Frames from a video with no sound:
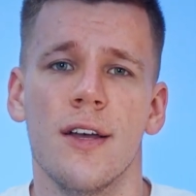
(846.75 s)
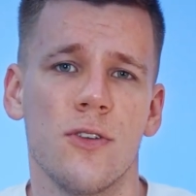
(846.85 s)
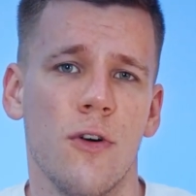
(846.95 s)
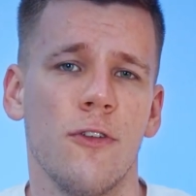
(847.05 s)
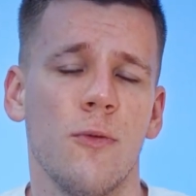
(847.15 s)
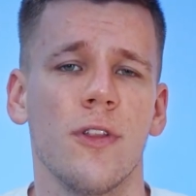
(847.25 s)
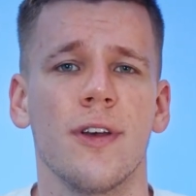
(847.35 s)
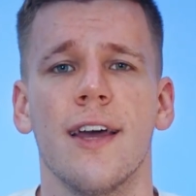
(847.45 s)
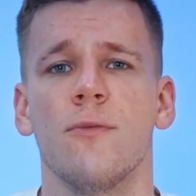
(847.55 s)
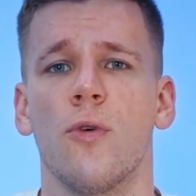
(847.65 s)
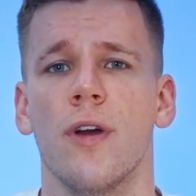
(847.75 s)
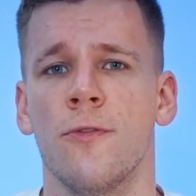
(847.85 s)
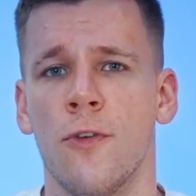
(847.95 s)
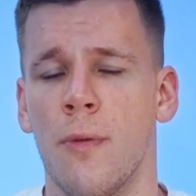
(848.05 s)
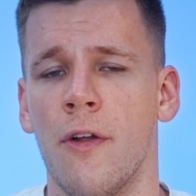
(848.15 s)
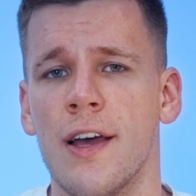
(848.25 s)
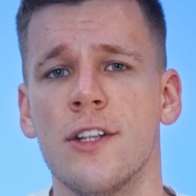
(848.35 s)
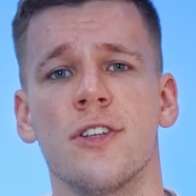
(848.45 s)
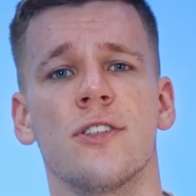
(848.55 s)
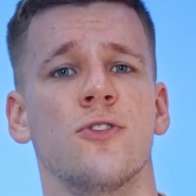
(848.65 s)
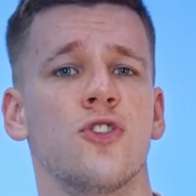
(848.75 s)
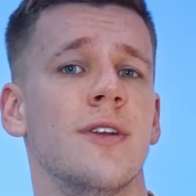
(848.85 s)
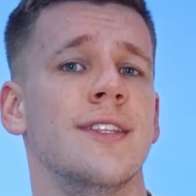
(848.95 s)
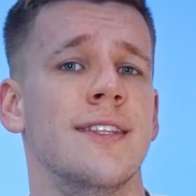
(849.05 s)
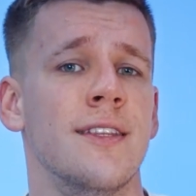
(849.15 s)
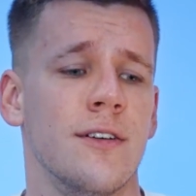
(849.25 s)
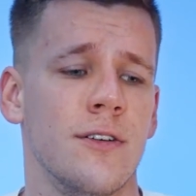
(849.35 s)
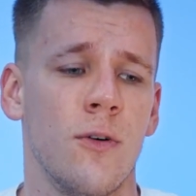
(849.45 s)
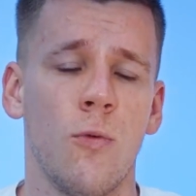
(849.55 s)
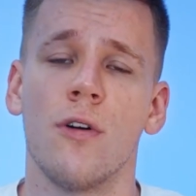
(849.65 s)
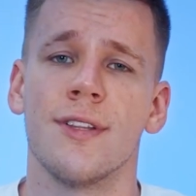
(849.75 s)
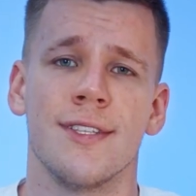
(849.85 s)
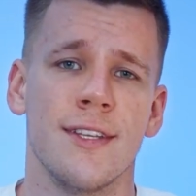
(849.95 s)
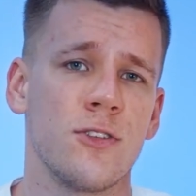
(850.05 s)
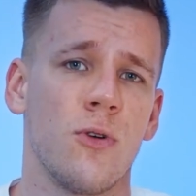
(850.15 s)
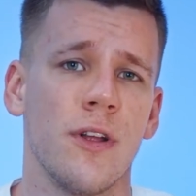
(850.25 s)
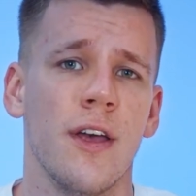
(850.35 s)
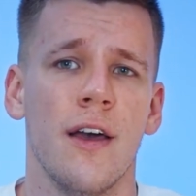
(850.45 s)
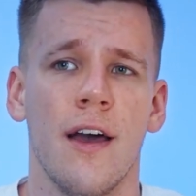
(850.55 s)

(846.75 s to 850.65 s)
So if you want to get more info about that, just join Walken's Discord,